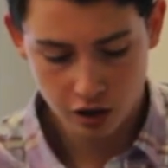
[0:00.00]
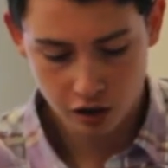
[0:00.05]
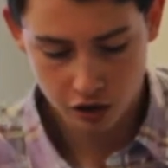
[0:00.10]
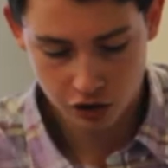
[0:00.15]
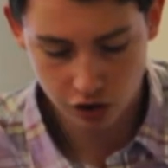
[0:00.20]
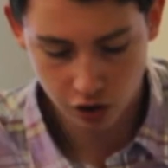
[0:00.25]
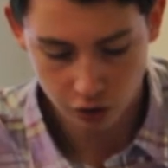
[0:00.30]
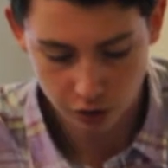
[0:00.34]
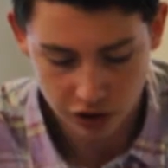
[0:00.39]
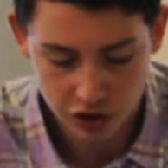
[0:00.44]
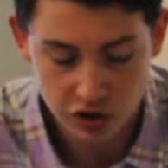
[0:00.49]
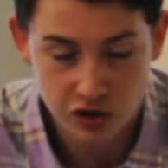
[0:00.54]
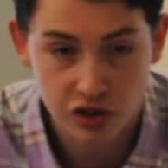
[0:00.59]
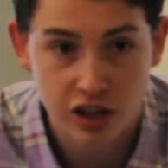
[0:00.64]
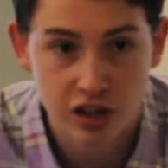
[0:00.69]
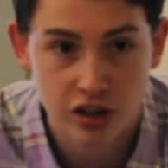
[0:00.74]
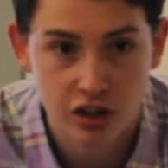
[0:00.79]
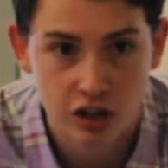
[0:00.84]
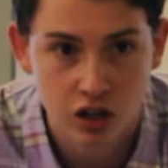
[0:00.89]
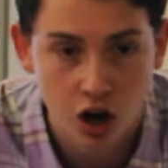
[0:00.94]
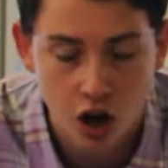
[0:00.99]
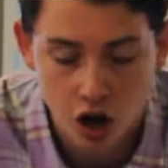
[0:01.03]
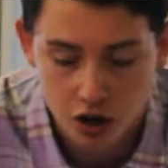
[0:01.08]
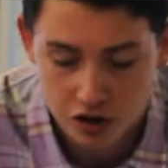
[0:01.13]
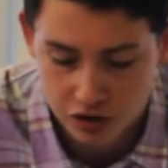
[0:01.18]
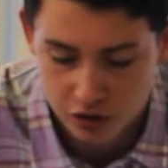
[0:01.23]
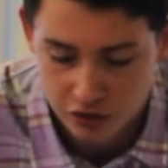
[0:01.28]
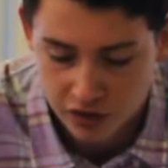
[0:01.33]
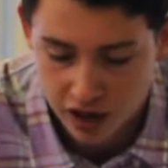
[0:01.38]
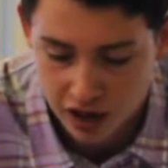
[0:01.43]
So let's just say the
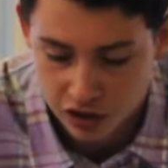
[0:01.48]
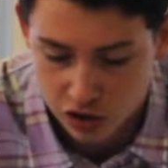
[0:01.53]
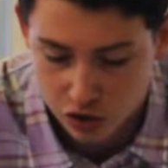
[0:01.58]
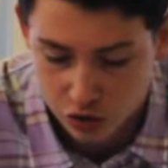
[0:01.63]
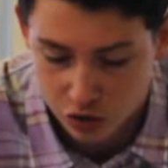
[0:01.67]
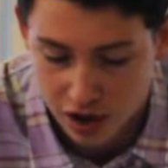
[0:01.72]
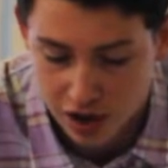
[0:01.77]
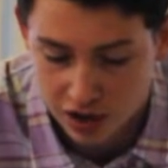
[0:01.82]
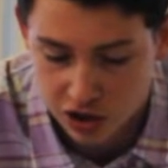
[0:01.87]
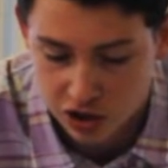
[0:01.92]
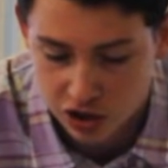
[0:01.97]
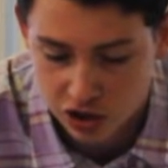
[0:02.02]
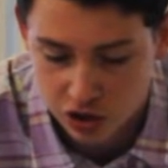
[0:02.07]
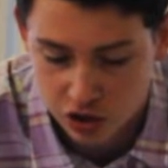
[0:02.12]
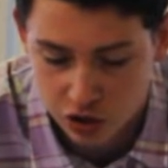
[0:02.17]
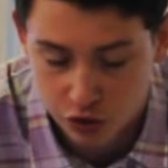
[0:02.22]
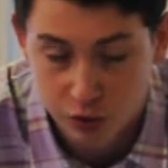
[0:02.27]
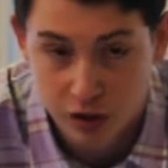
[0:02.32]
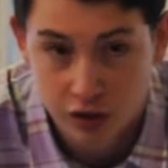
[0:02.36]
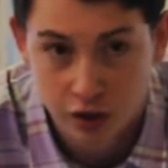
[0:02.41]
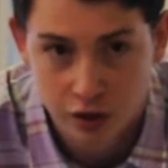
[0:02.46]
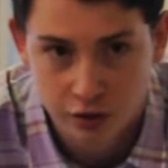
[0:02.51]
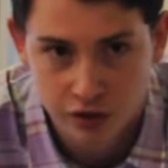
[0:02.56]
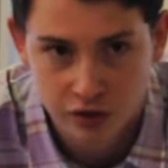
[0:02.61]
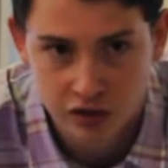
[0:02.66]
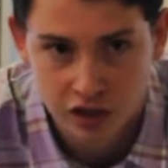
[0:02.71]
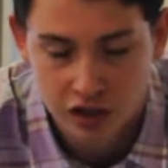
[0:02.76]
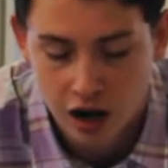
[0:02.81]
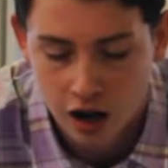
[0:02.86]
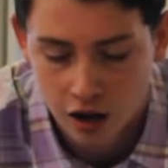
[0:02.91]
cost of that strategy is
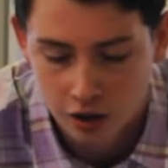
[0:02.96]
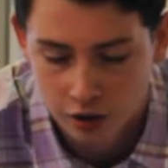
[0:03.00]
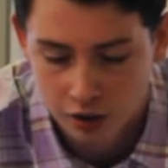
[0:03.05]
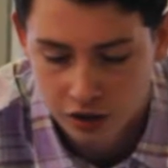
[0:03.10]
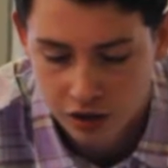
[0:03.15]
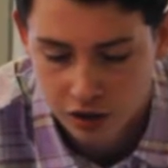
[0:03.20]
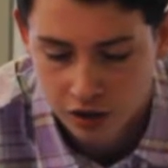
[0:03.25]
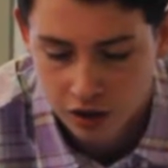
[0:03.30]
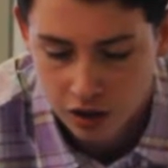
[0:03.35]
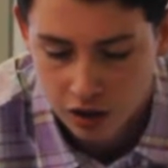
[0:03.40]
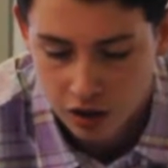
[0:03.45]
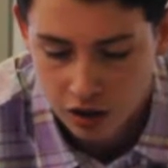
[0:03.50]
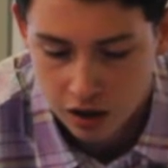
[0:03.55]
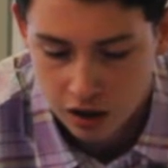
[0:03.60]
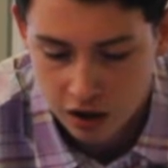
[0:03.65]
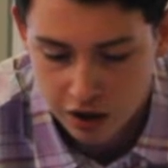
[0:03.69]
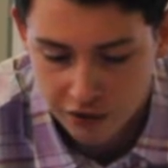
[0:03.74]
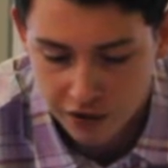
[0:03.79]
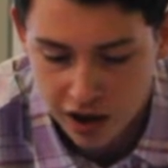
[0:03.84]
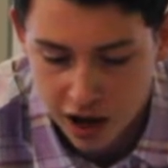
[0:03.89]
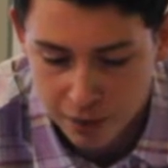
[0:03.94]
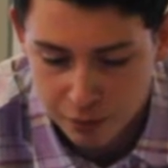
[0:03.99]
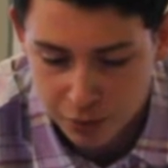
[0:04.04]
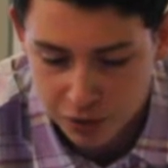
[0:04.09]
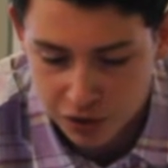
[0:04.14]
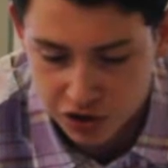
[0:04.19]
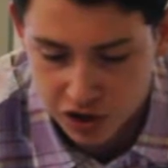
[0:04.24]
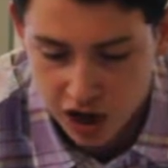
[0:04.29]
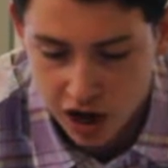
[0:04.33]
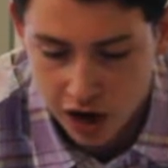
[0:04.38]
$350. If
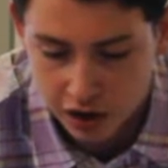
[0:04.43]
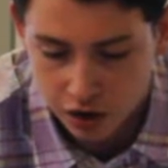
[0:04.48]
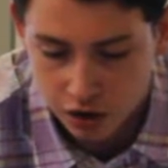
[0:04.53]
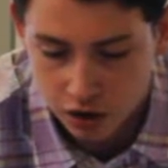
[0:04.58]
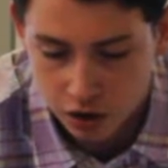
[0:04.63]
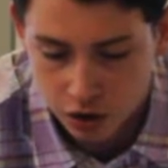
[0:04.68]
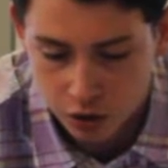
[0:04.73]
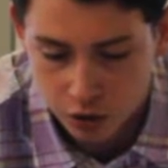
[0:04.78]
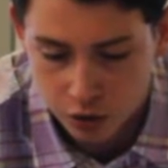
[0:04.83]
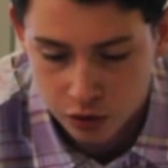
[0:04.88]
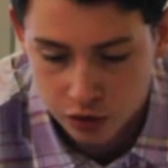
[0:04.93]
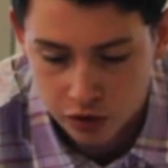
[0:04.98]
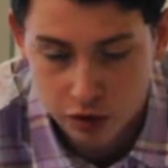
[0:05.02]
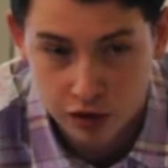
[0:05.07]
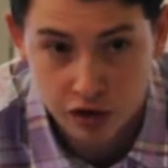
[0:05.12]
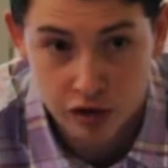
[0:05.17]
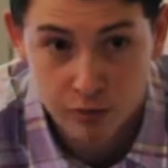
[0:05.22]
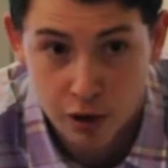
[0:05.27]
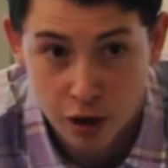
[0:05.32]
Apple stock goes, it's